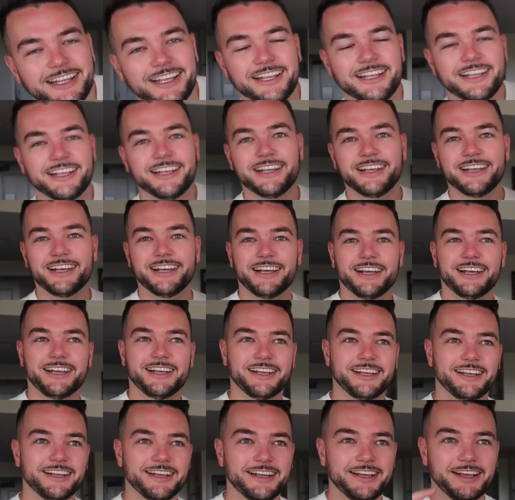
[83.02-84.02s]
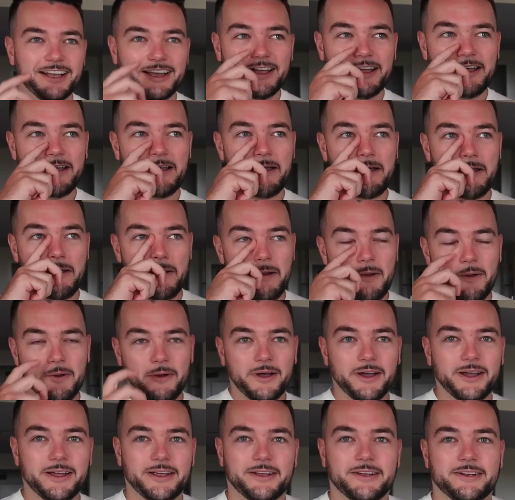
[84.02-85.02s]

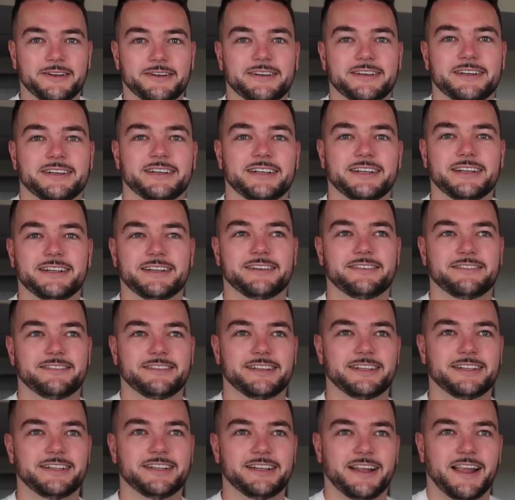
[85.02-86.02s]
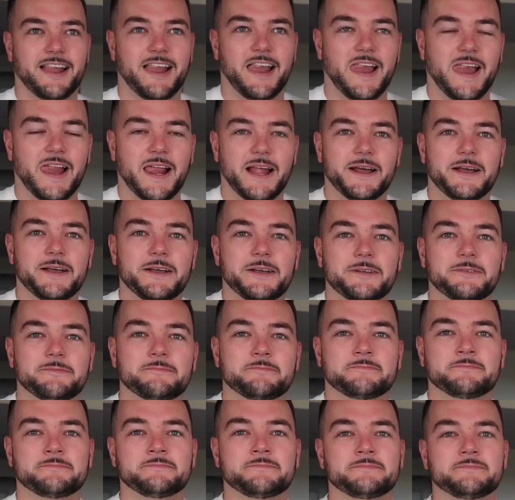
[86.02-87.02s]

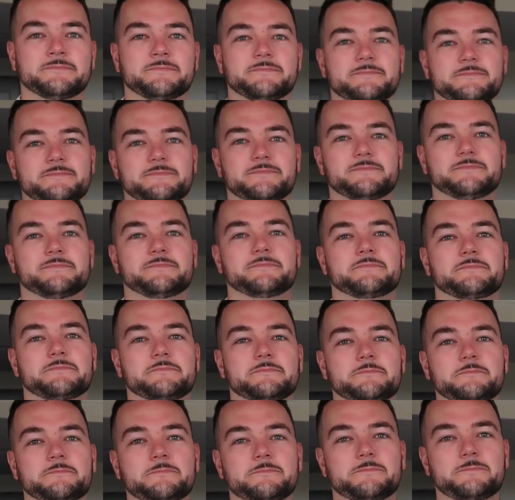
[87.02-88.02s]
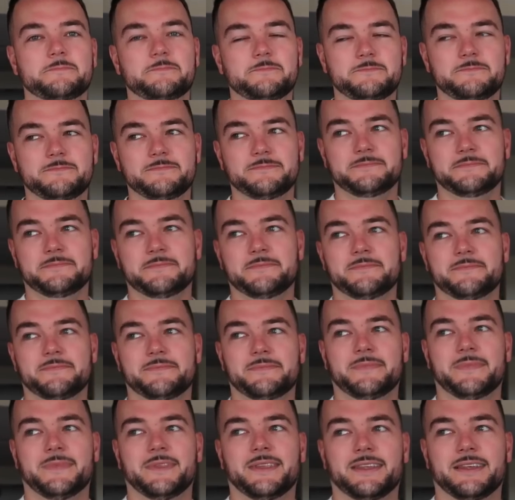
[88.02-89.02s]

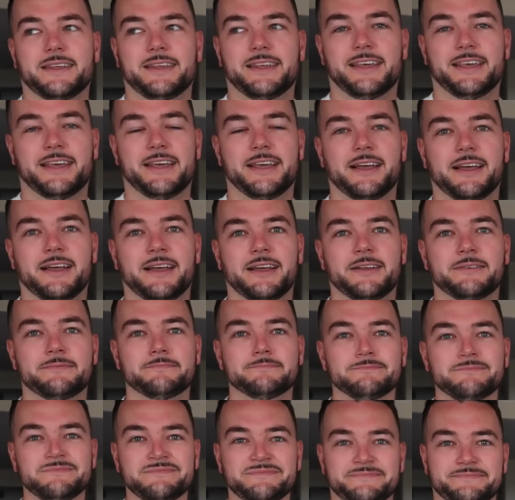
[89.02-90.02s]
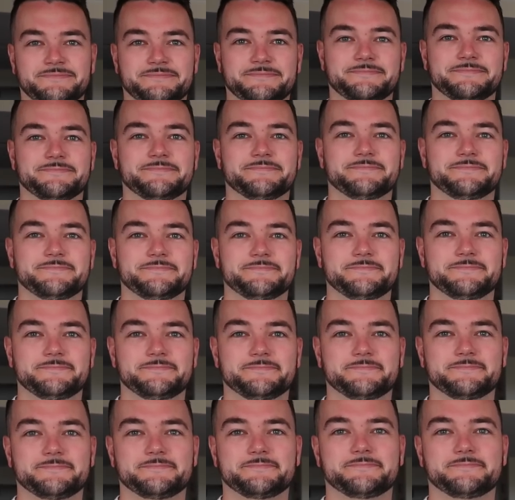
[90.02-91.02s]
(silent)